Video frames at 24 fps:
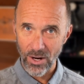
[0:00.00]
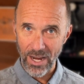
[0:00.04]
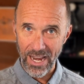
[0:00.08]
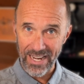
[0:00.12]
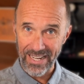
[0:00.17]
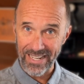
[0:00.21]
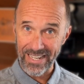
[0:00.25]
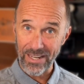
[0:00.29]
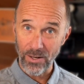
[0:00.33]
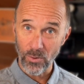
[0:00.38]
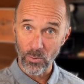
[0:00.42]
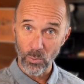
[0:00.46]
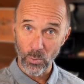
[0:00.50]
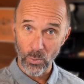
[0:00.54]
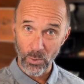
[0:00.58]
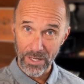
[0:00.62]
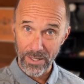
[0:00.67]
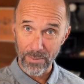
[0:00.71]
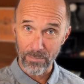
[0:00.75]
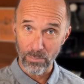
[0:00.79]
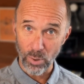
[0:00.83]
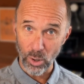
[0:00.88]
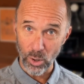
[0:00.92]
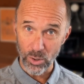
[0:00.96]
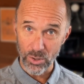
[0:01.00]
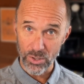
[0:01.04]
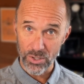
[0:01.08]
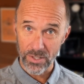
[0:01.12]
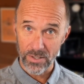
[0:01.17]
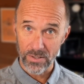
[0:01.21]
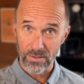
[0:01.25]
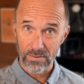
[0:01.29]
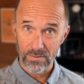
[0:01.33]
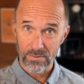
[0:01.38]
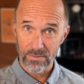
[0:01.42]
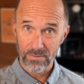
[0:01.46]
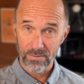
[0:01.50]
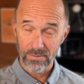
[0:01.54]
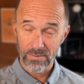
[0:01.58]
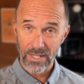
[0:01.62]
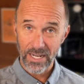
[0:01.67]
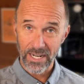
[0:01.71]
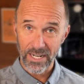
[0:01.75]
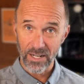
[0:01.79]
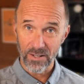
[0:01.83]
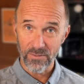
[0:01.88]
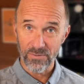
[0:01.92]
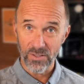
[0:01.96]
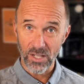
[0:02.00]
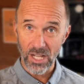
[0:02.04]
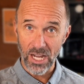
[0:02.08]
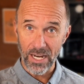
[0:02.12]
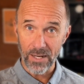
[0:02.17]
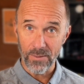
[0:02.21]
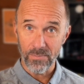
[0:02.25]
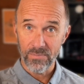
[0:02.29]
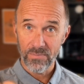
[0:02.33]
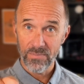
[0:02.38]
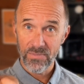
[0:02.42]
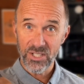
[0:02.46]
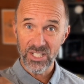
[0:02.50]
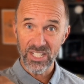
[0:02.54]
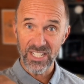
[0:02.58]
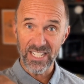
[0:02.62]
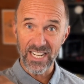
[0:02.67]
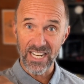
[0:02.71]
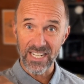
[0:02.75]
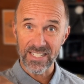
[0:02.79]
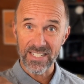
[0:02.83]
and get reimbursed. I gotta fly. See you next